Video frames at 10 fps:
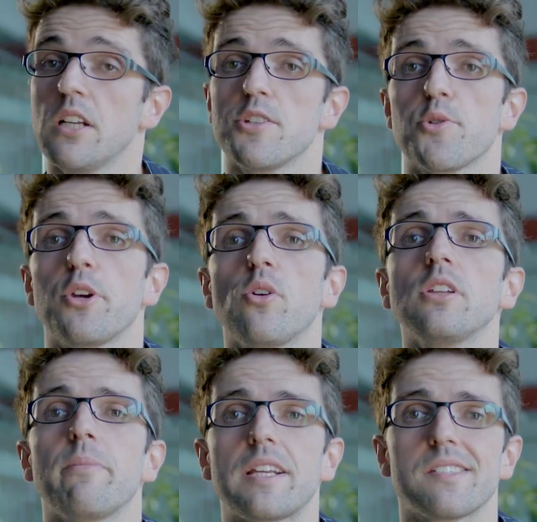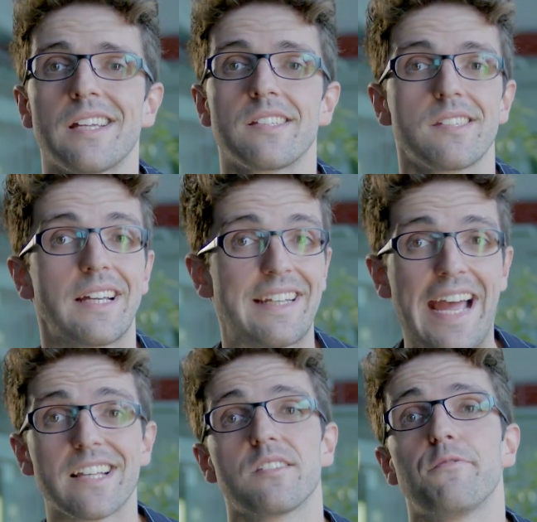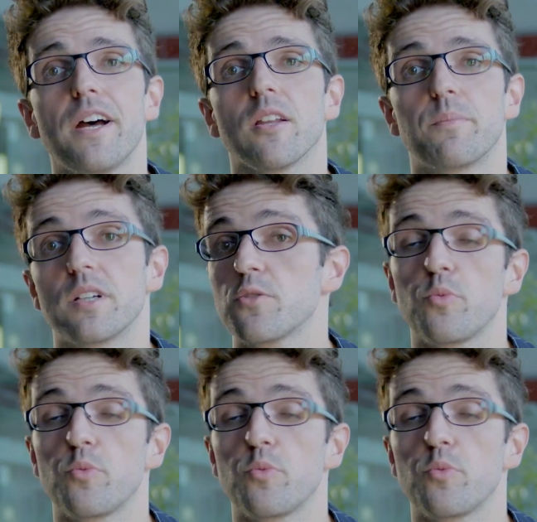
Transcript: So it only makes sense that as developers,